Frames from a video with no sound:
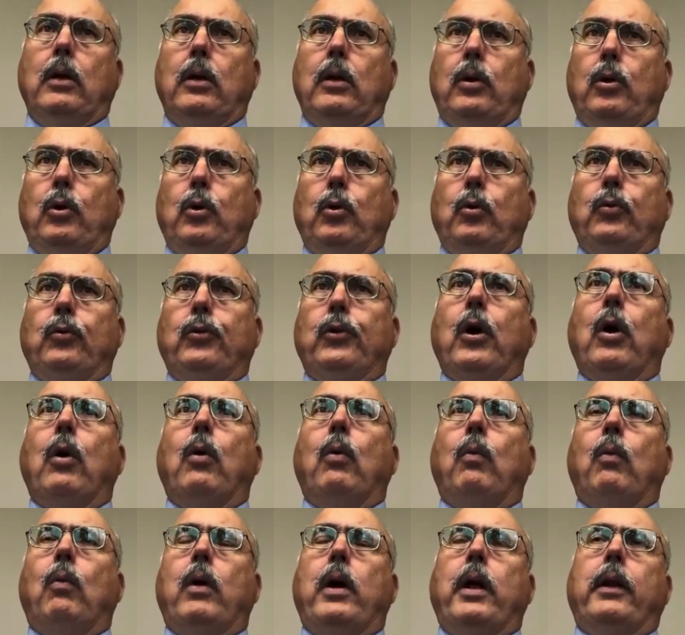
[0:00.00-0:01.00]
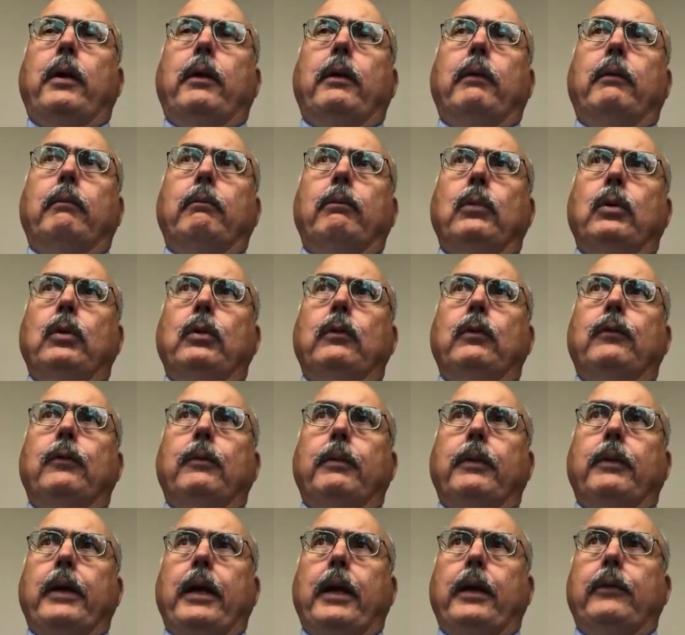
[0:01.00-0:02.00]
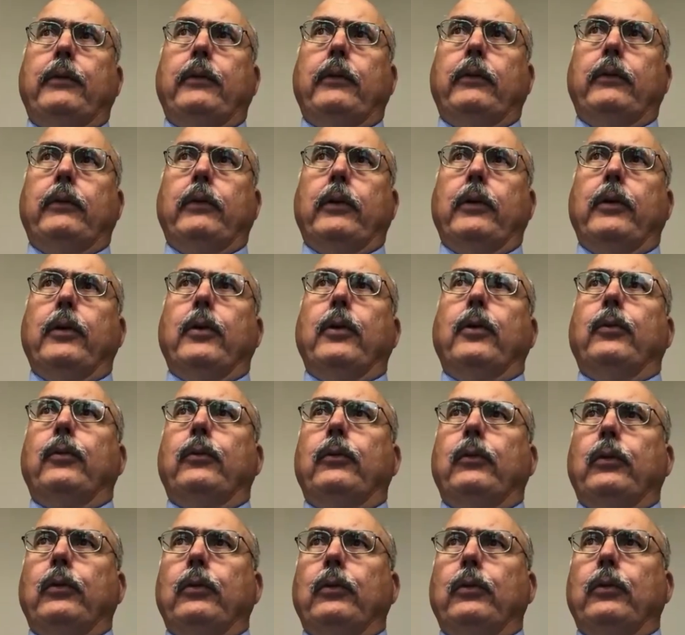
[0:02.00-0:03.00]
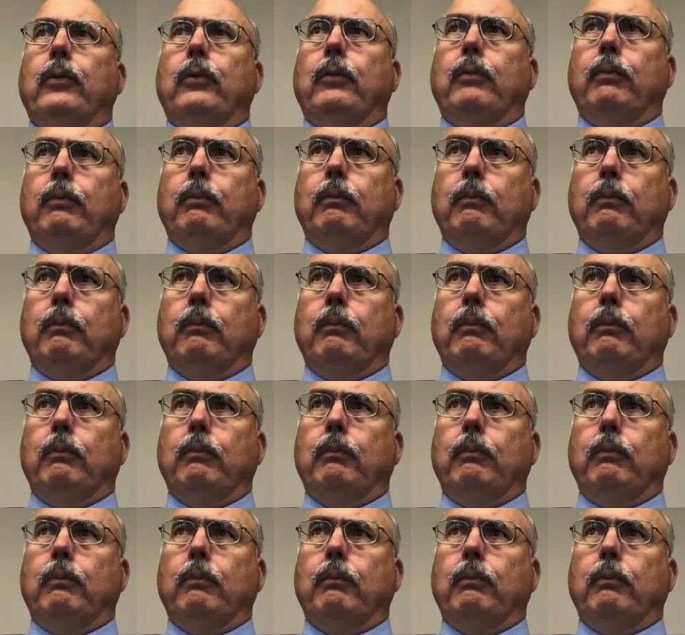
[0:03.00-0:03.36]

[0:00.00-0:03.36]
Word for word: who don't want to move from Texas and go to